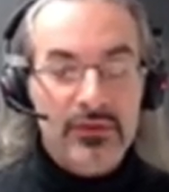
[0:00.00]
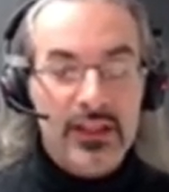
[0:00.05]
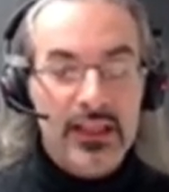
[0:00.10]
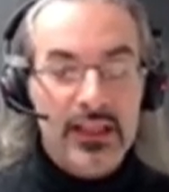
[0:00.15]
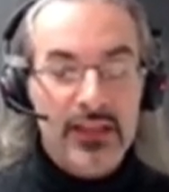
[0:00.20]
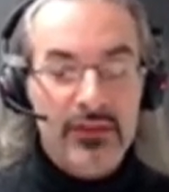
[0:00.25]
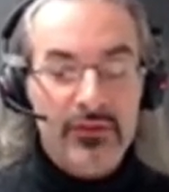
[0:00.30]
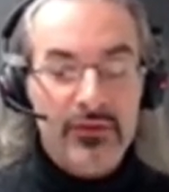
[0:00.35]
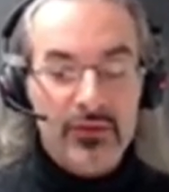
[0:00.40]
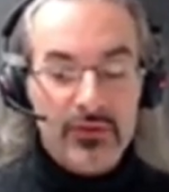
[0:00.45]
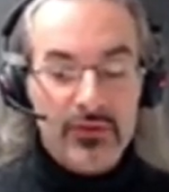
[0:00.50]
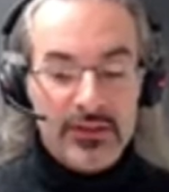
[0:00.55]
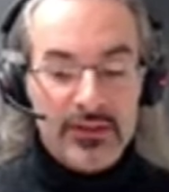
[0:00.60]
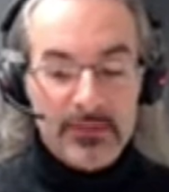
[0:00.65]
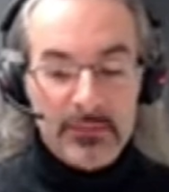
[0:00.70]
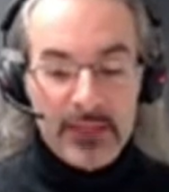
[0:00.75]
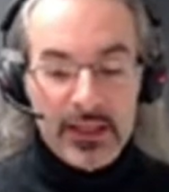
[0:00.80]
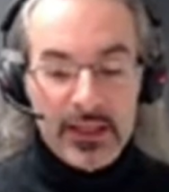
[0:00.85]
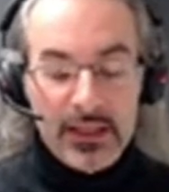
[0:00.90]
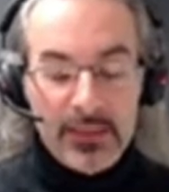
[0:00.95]
Okay, so
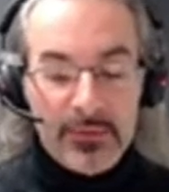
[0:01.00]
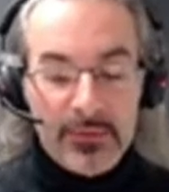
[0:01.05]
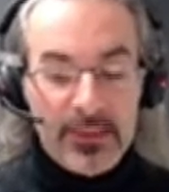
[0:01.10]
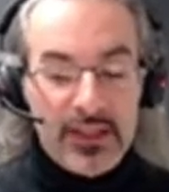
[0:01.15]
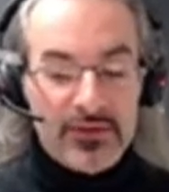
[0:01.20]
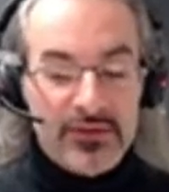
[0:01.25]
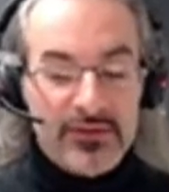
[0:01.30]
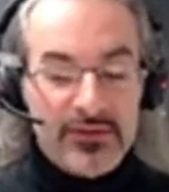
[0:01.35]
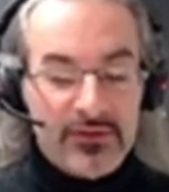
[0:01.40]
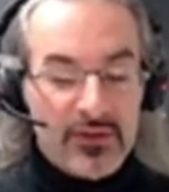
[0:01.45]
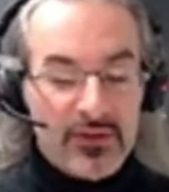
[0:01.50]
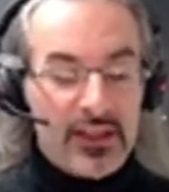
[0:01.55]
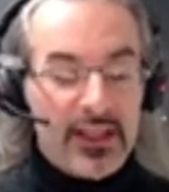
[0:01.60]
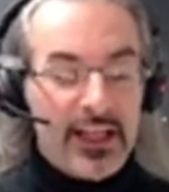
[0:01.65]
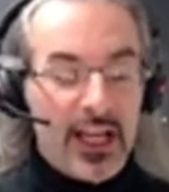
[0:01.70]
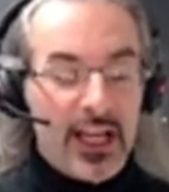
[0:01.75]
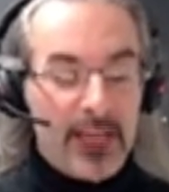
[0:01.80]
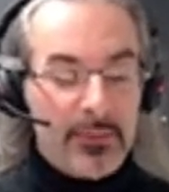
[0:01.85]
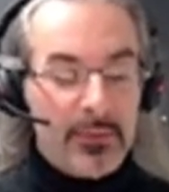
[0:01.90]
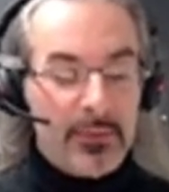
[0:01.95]
it's by definition
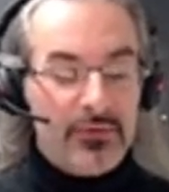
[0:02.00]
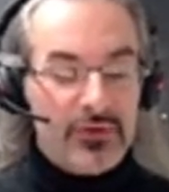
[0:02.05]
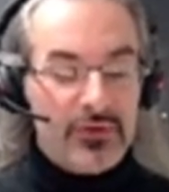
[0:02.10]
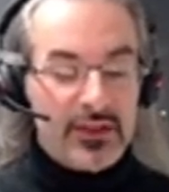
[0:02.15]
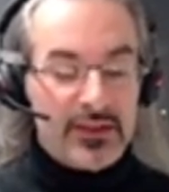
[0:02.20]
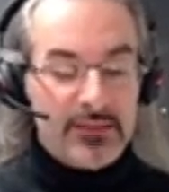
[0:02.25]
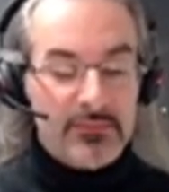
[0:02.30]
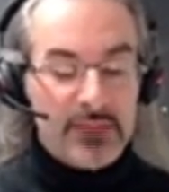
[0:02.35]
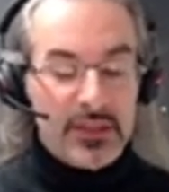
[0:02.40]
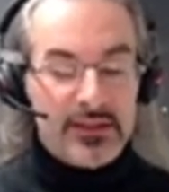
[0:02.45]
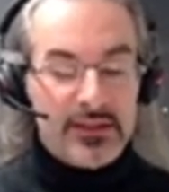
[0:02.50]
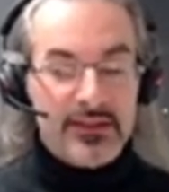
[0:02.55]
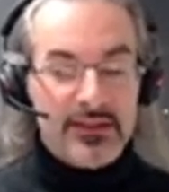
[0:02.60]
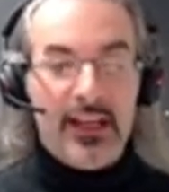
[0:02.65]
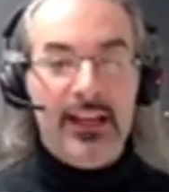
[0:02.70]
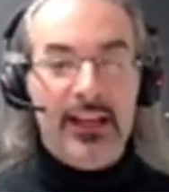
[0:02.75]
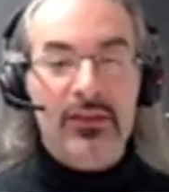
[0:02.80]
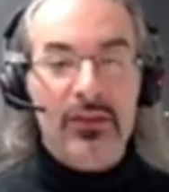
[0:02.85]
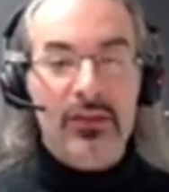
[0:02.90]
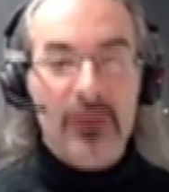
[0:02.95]
strongly coupled just means
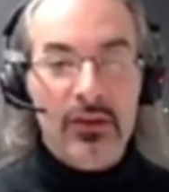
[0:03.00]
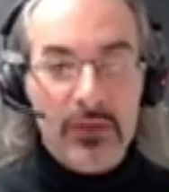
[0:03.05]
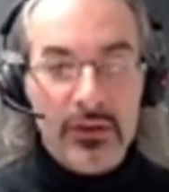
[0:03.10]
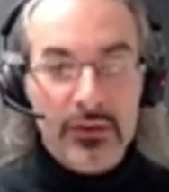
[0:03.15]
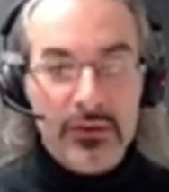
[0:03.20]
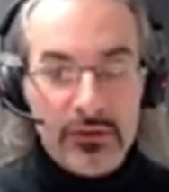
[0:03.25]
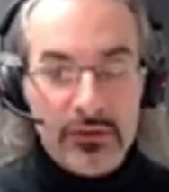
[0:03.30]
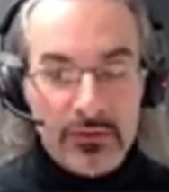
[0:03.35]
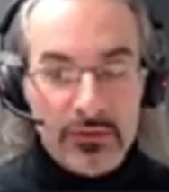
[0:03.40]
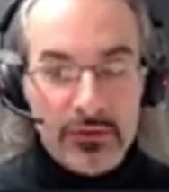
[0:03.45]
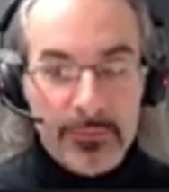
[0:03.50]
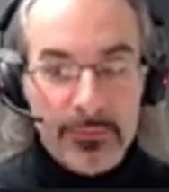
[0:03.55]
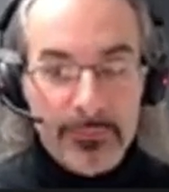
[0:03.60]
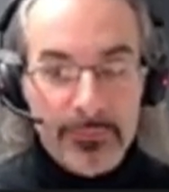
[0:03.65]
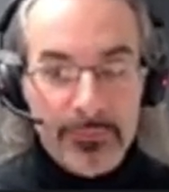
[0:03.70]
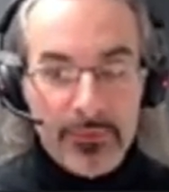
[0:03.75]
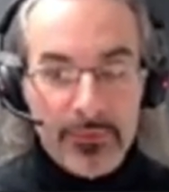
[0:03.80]
I don't know what to do.